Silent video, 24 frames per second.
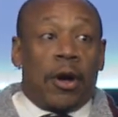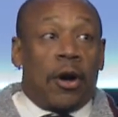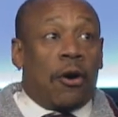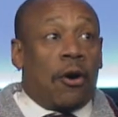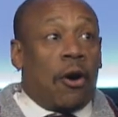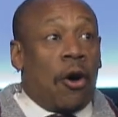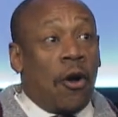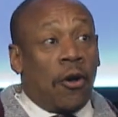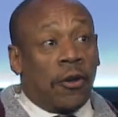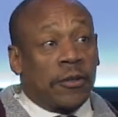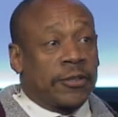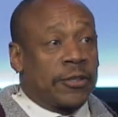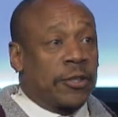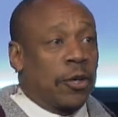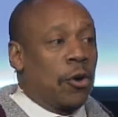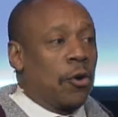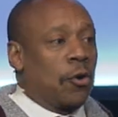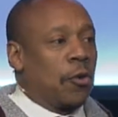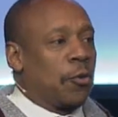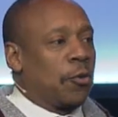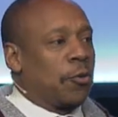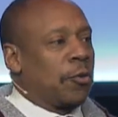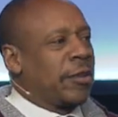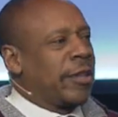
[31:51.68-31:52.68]

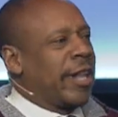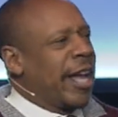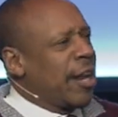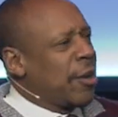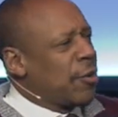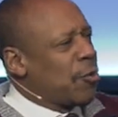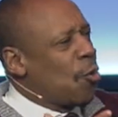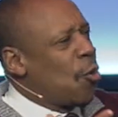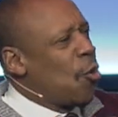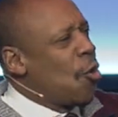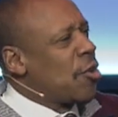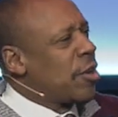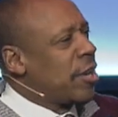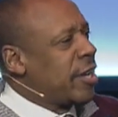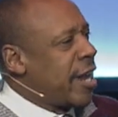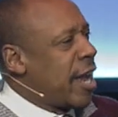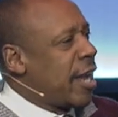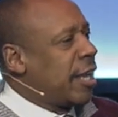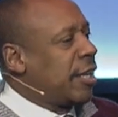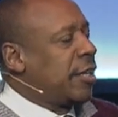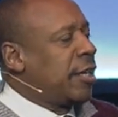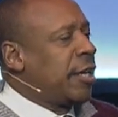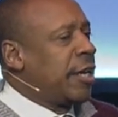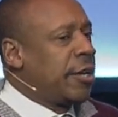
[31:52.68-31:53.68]
Also, later on in
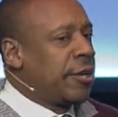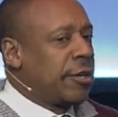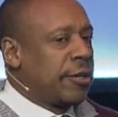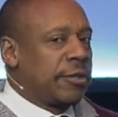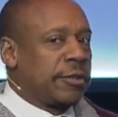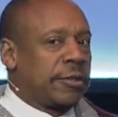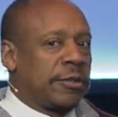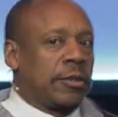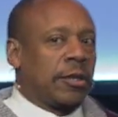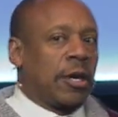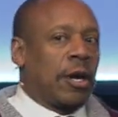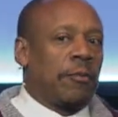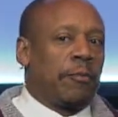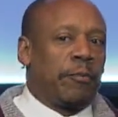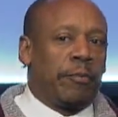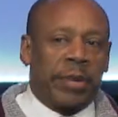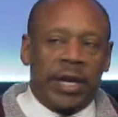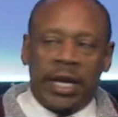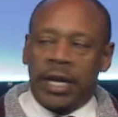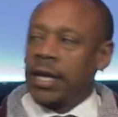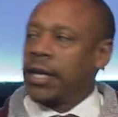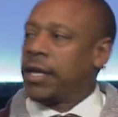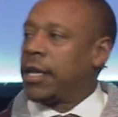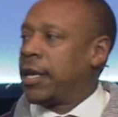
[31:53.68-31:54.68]
that years of
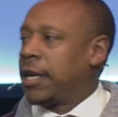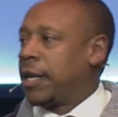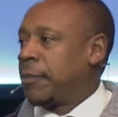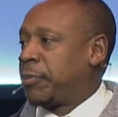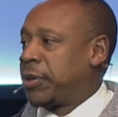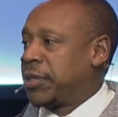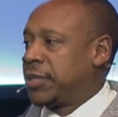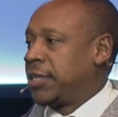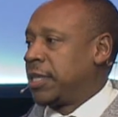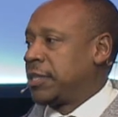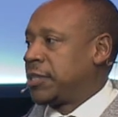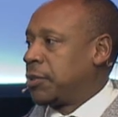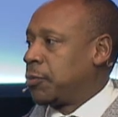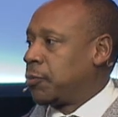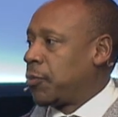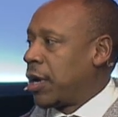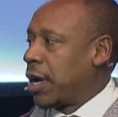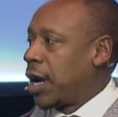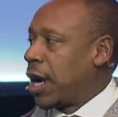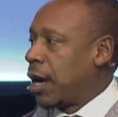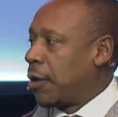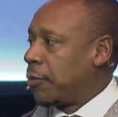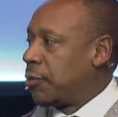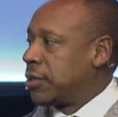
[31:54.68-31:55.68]
being in that position
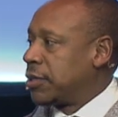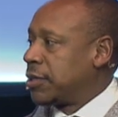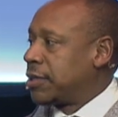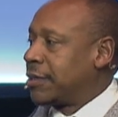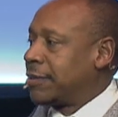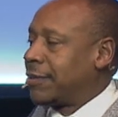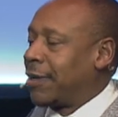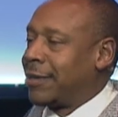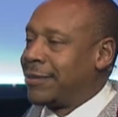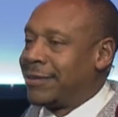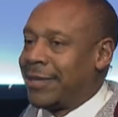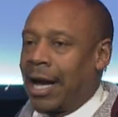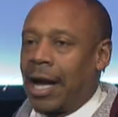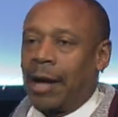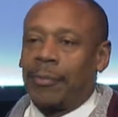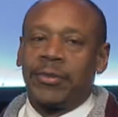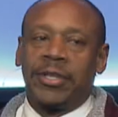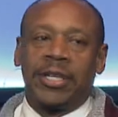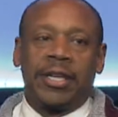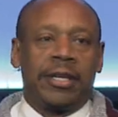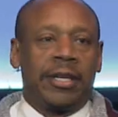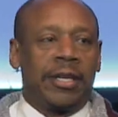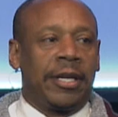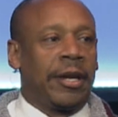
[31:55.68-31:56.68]
where I was
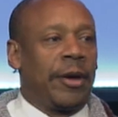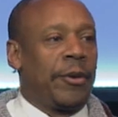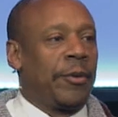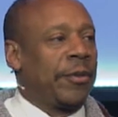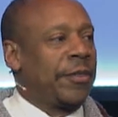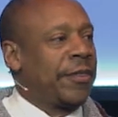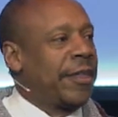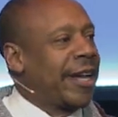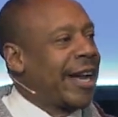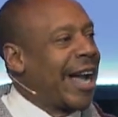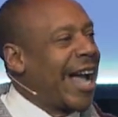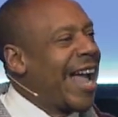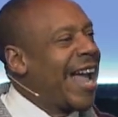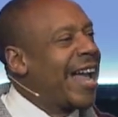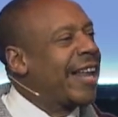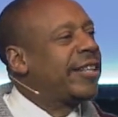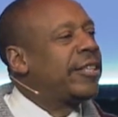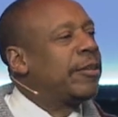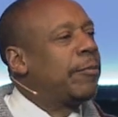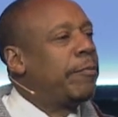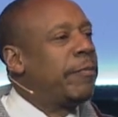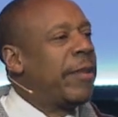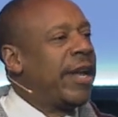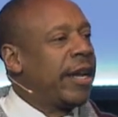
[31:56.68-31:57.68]
adopted and everything, I had
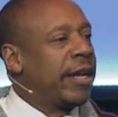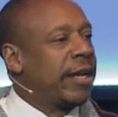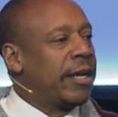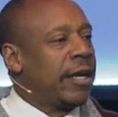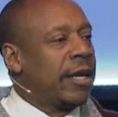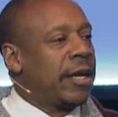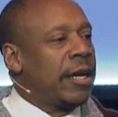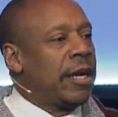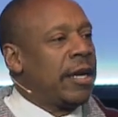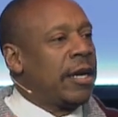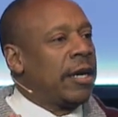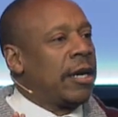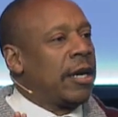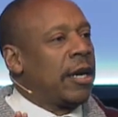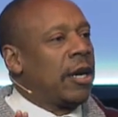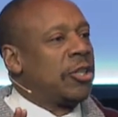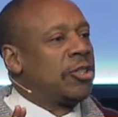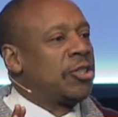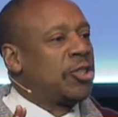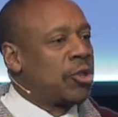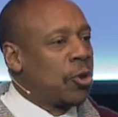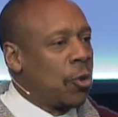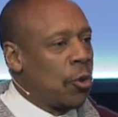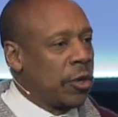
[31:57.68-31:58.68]
to make a
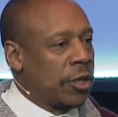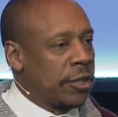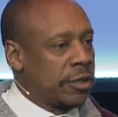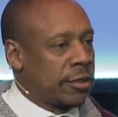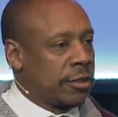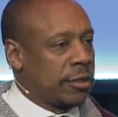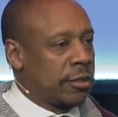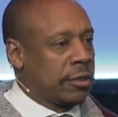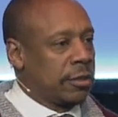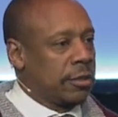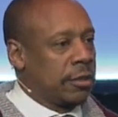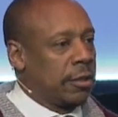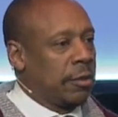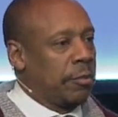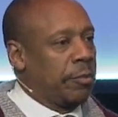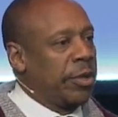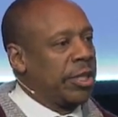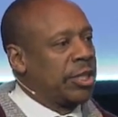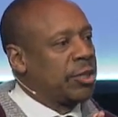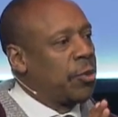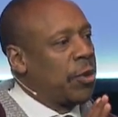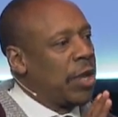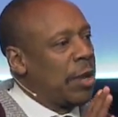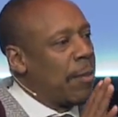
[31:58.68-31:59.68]
choice
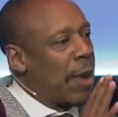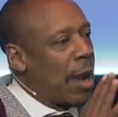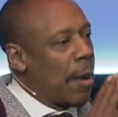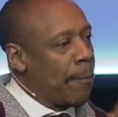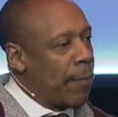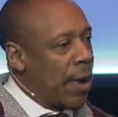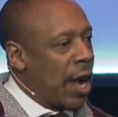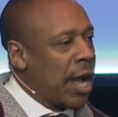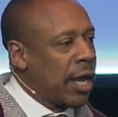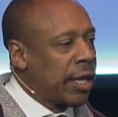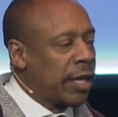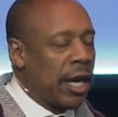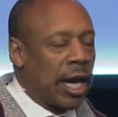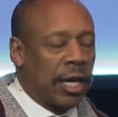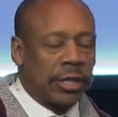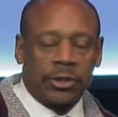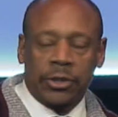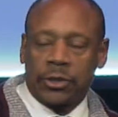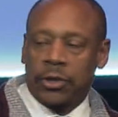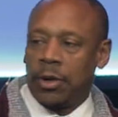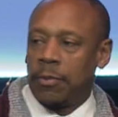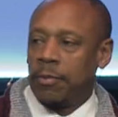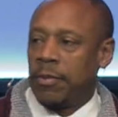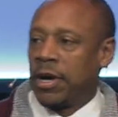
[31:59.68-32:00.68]
between my
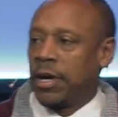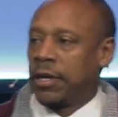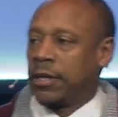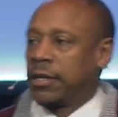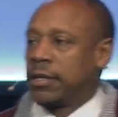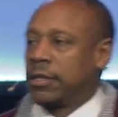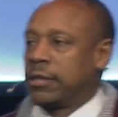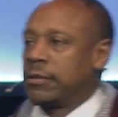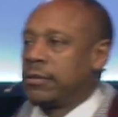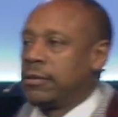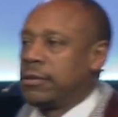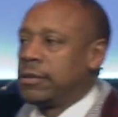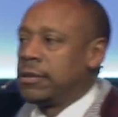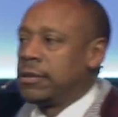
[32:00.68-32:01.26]
biological mother